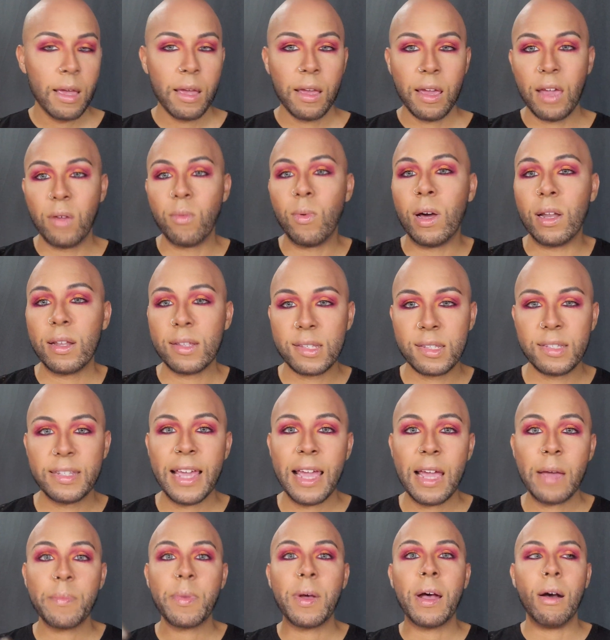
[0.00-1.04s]
and while it's
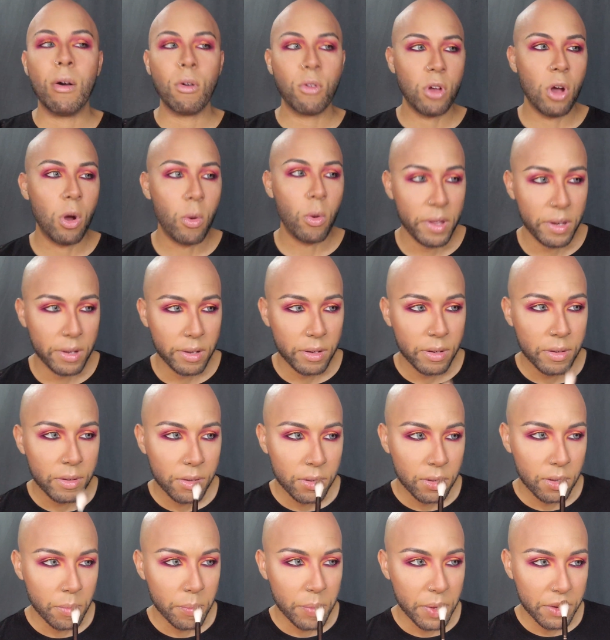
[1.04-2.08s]
damp, I'll go in
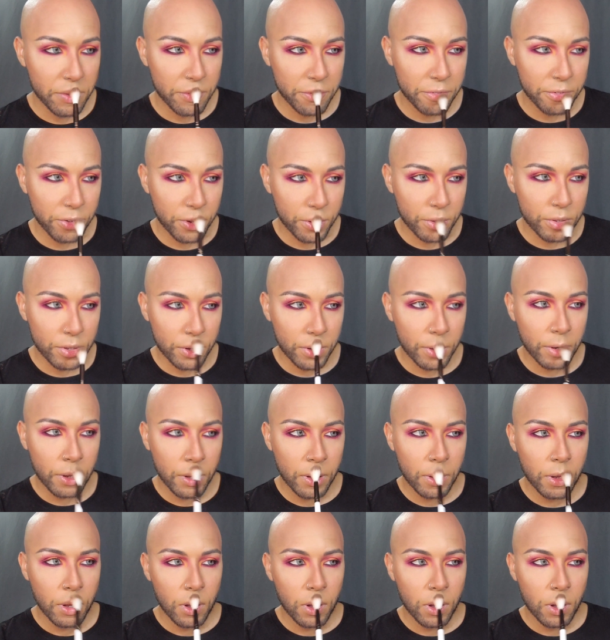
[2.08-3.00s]
a bit further.